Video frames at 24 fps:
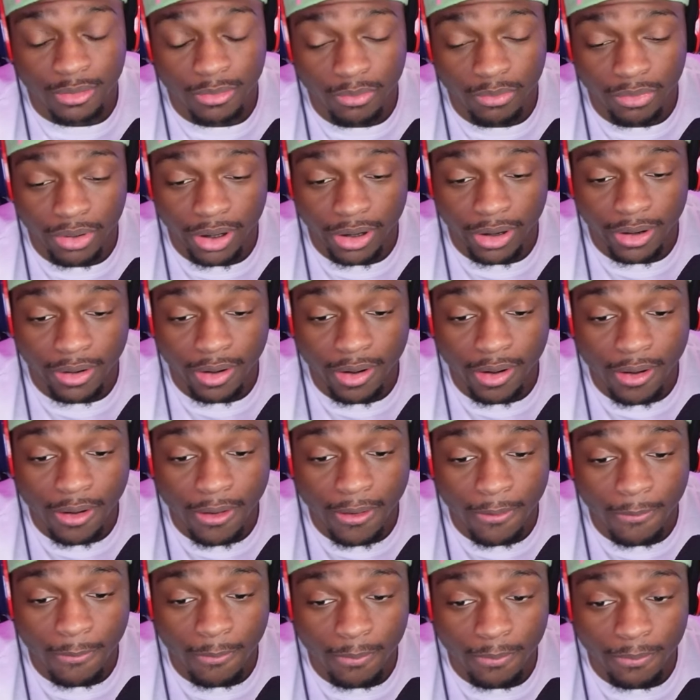But
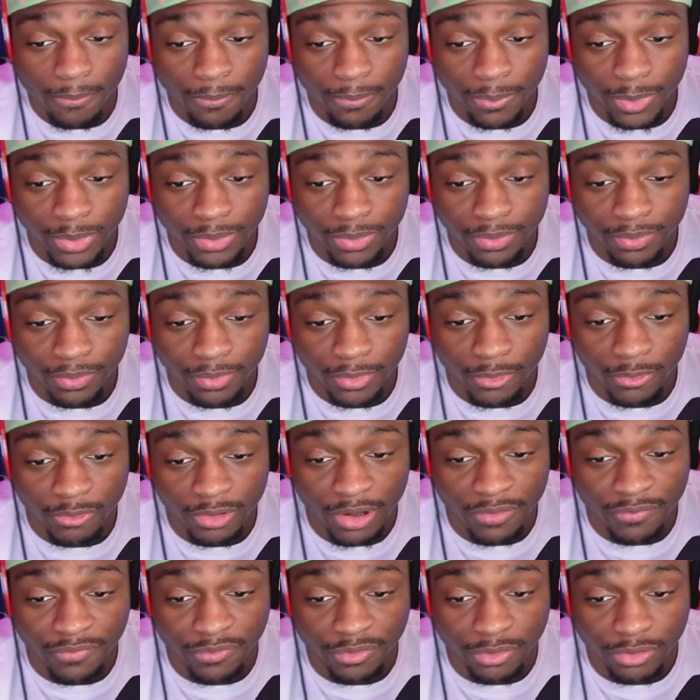um,
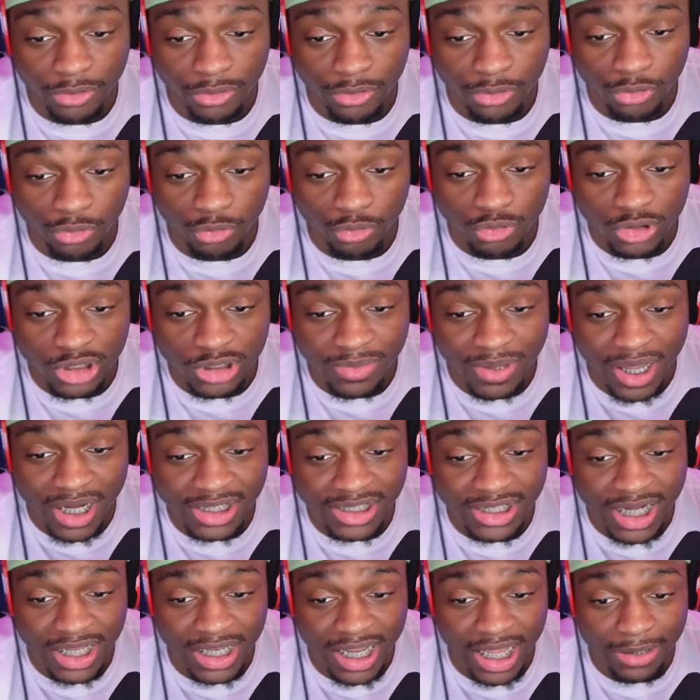without further ado,
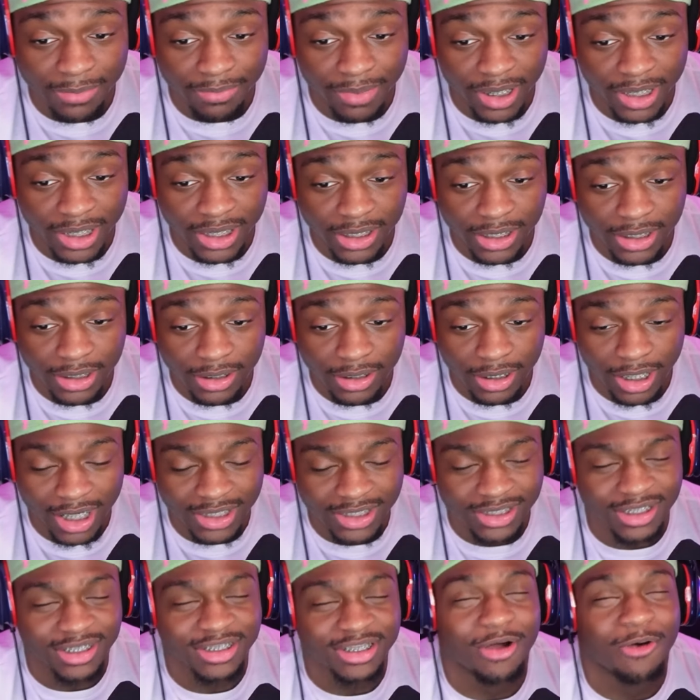smash that like button. I,
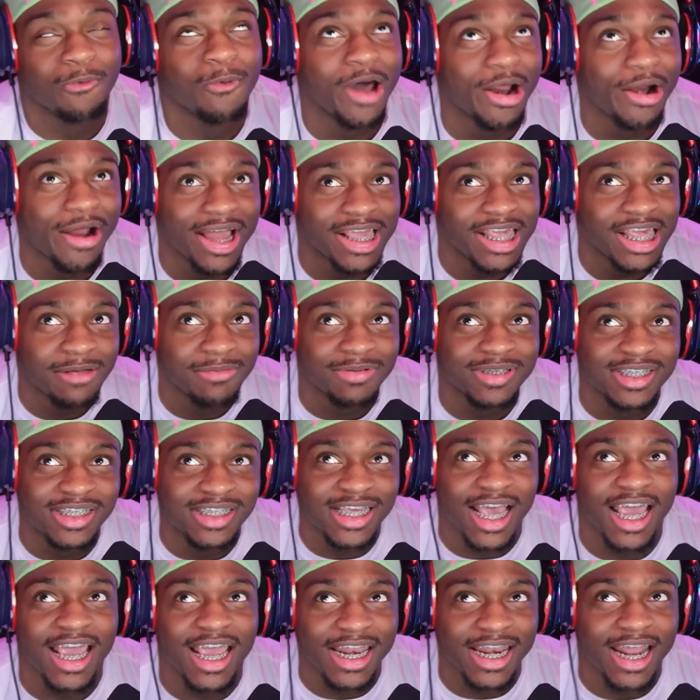yo, why do I keep
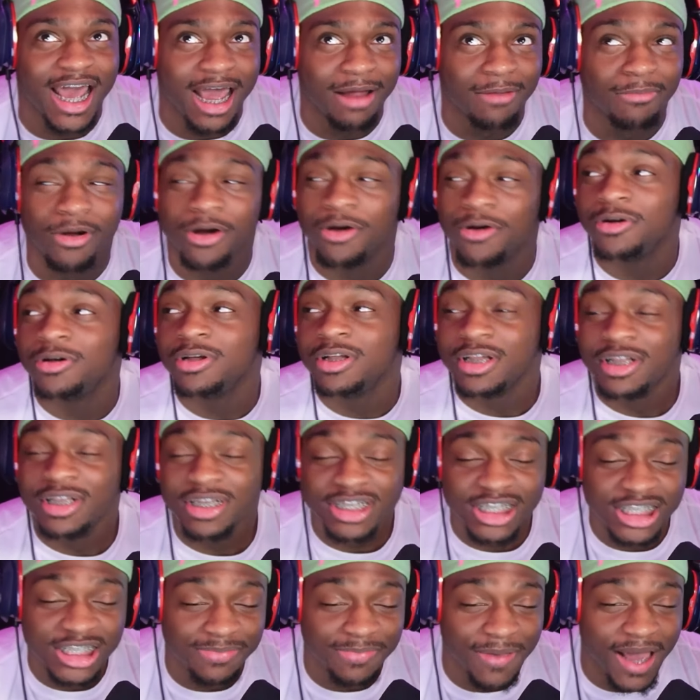saying that, bro?
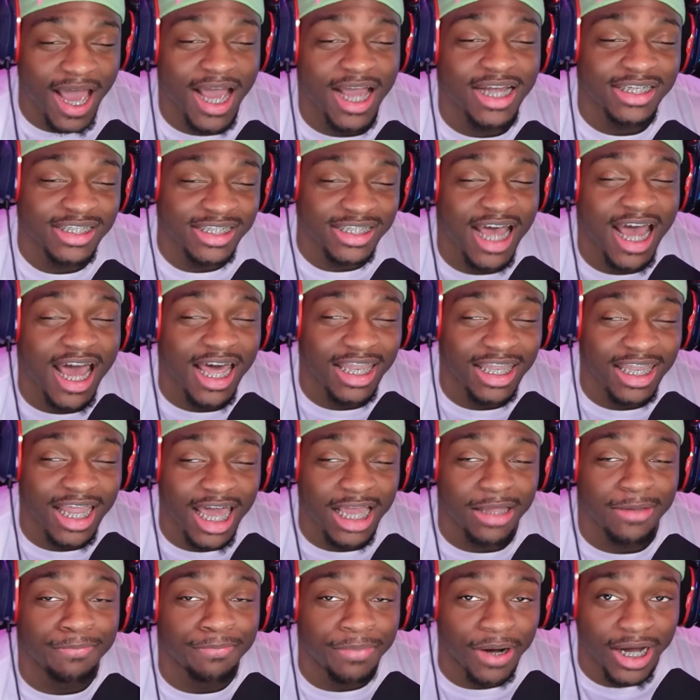Smash that
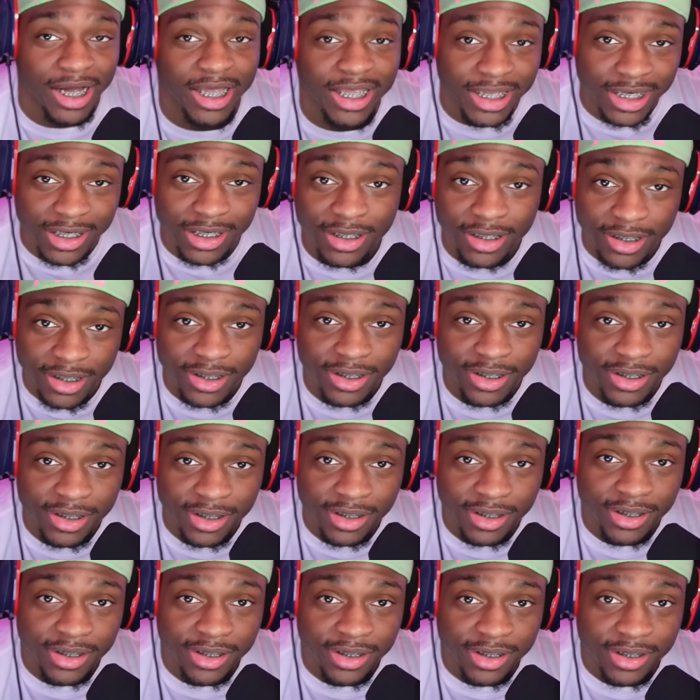like button
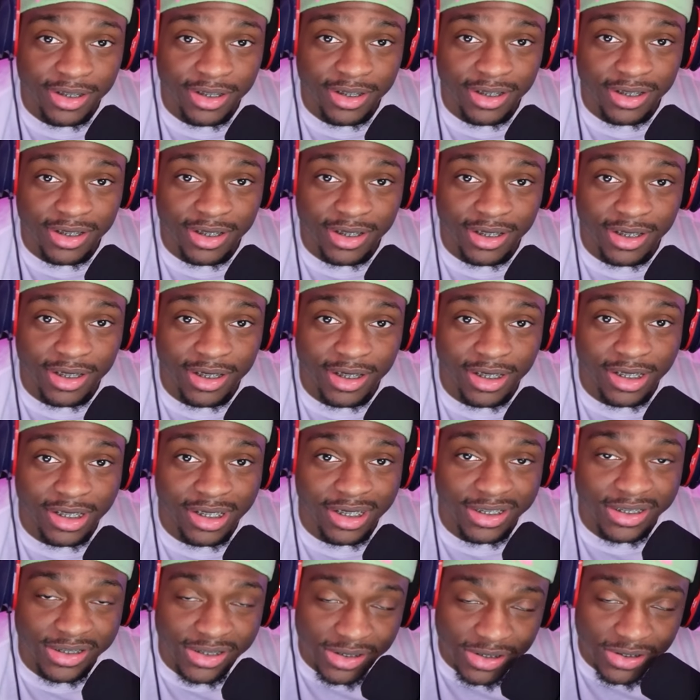
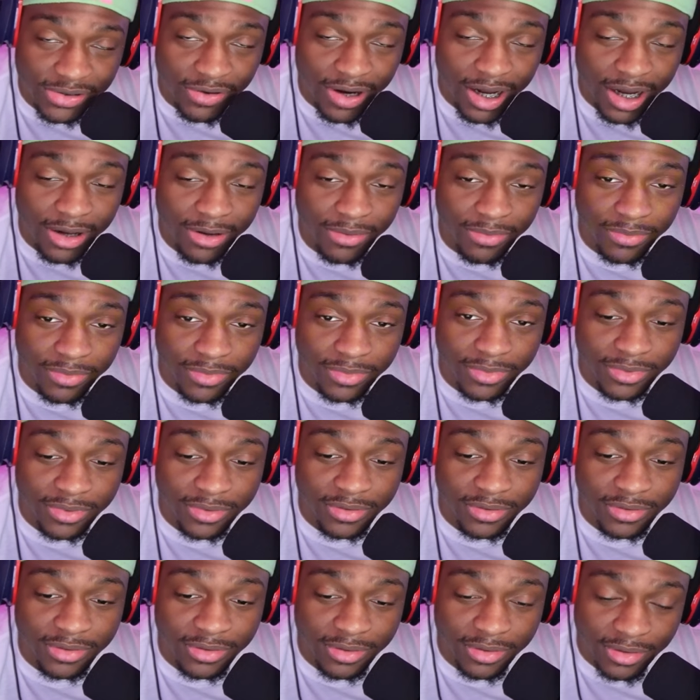and subscribe.
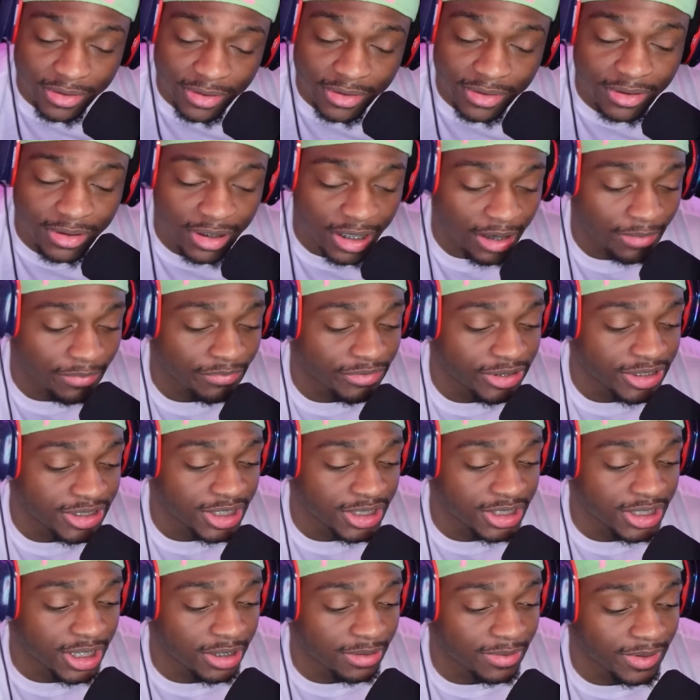I
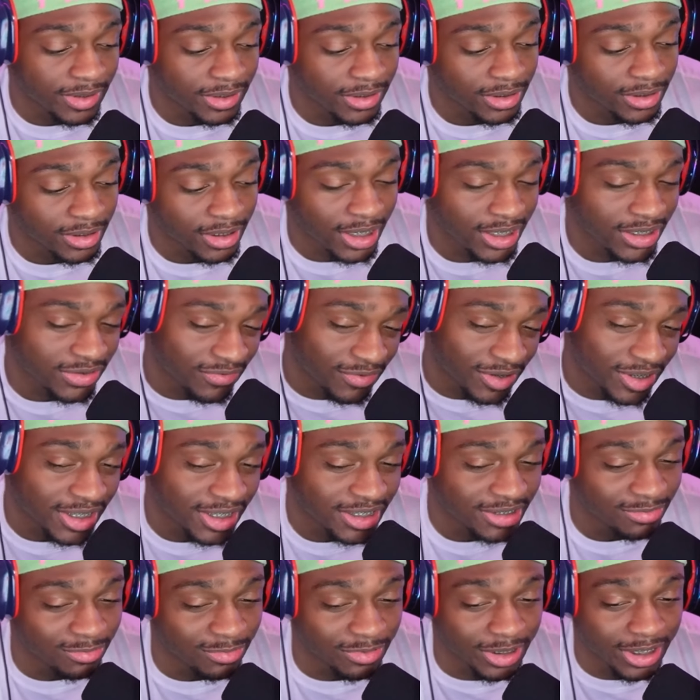appreciate y'all, man. Let's run
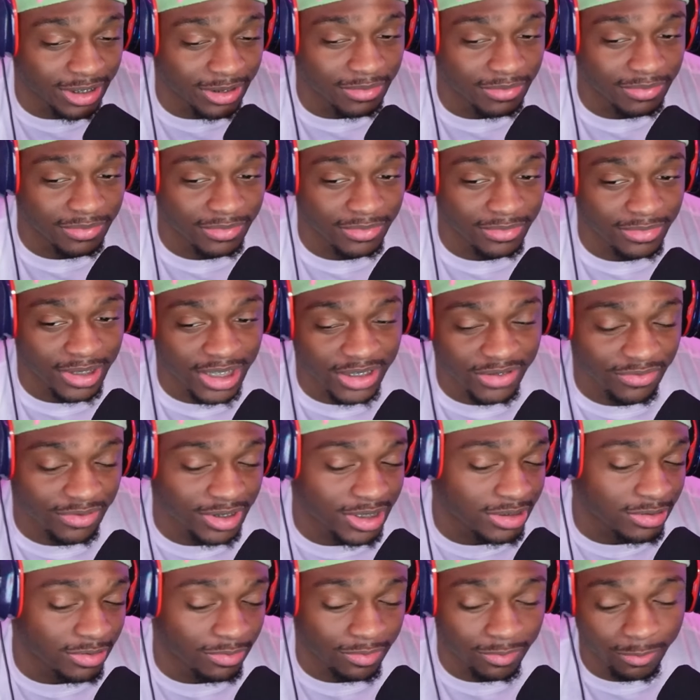this one up. Let's run
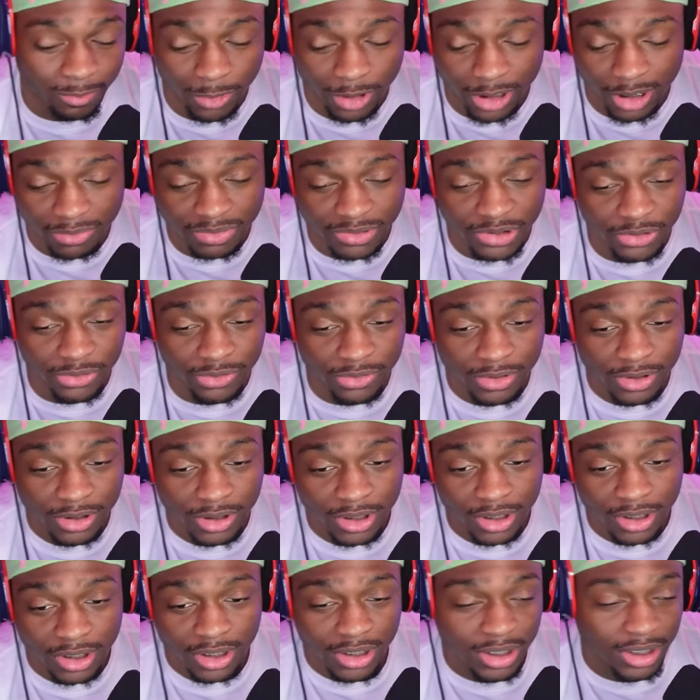this one up too,
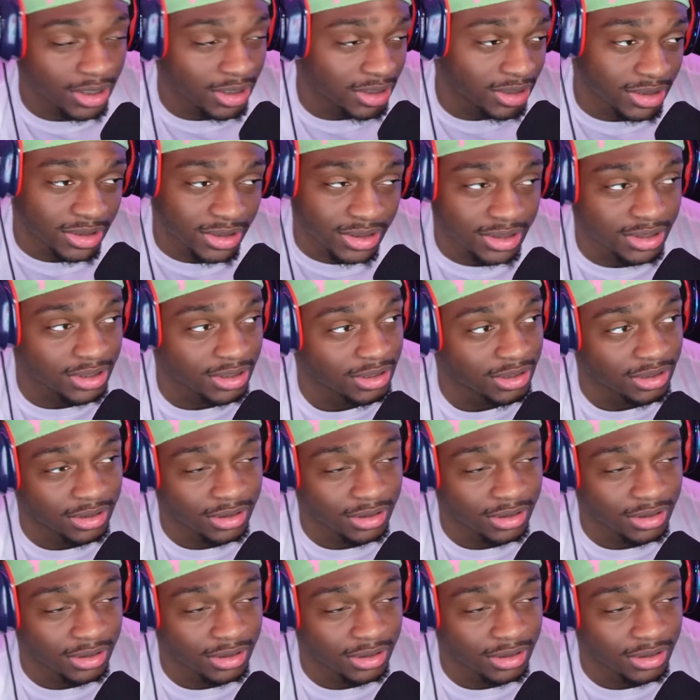cause